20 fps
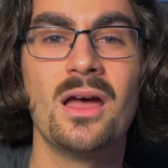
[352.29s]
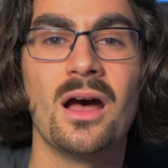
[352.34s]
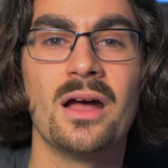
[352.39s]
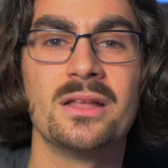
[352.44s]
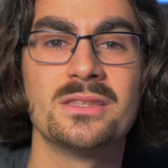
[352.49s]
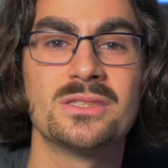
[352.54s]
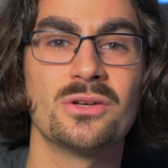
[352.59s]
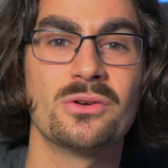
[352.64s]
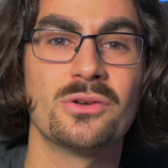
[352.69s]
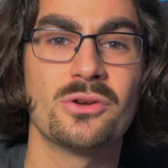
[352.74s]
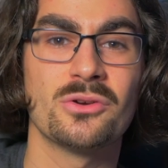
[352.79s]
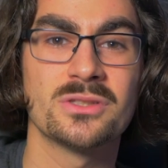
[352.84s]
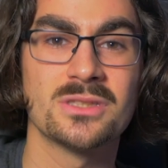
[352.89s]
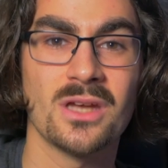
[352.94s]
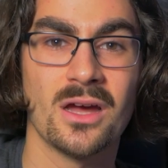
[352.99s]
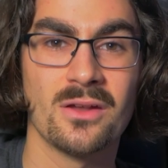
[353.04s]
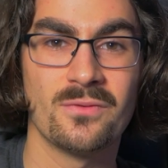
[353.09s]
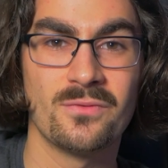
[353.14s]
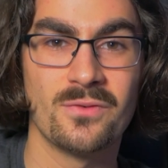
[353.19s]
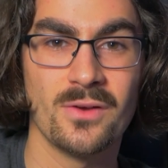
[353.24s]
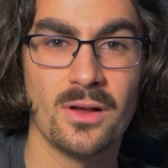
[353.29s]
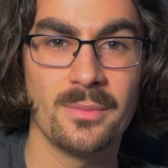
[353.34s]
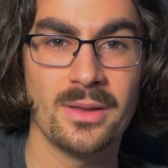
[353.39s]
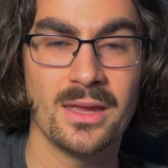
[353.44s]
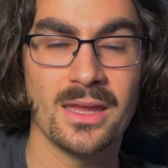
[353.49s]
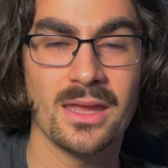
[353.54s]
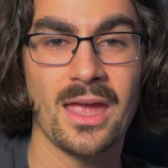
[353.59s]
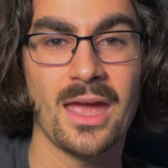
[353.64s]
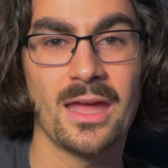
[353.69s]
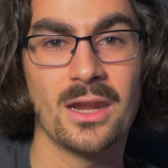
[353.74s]
until you're done
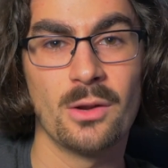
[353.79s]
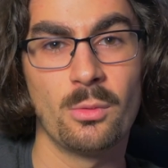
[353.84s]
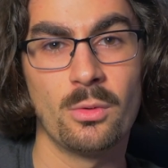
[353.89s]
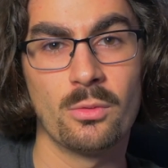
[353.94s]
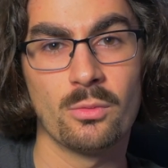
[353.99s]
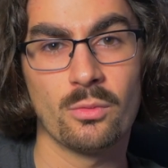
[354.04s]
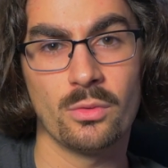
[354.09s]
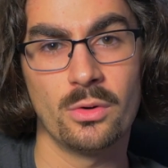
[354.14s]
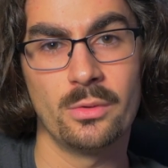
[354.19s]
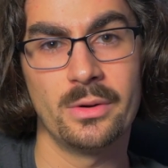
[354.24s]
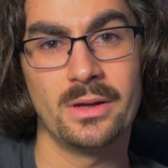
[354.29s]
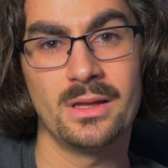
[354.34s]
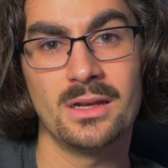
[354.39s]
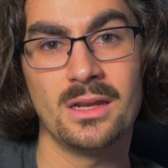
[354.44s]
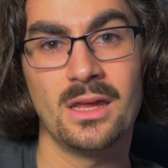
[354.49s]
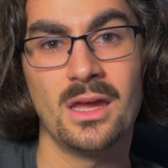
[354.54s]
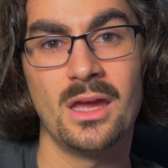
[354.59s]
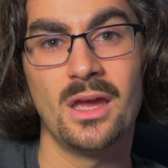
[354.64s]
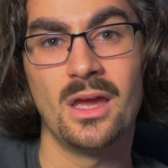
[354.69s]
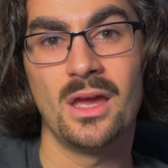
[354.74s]
filming, and it will ruin